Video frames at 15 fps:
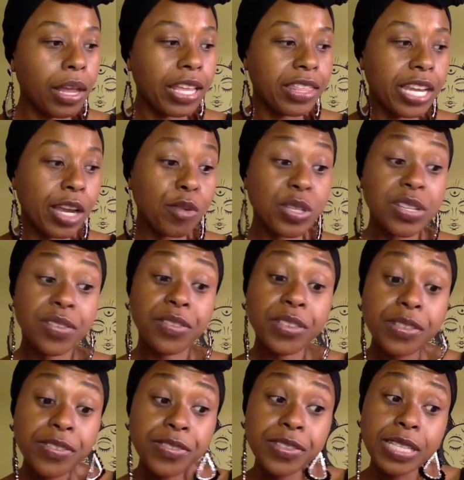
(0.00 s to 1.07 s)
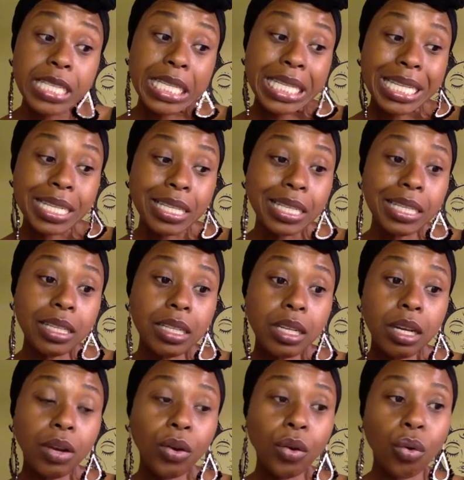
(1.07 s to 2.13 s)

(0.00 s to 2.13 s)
I think I was fifteen